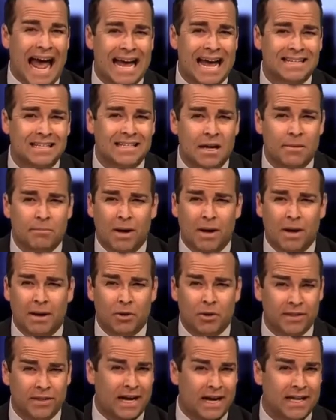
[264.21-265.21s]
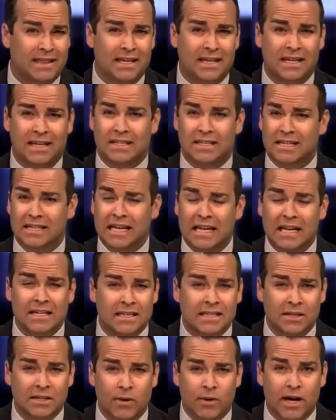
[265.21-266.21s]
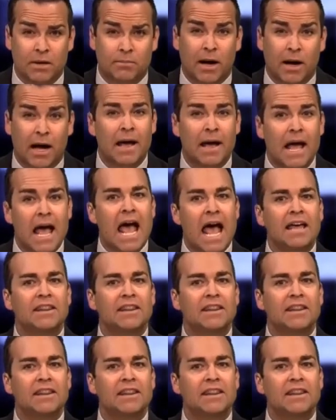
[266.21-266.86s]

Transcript: asset bubble that I think is easily ready to pop.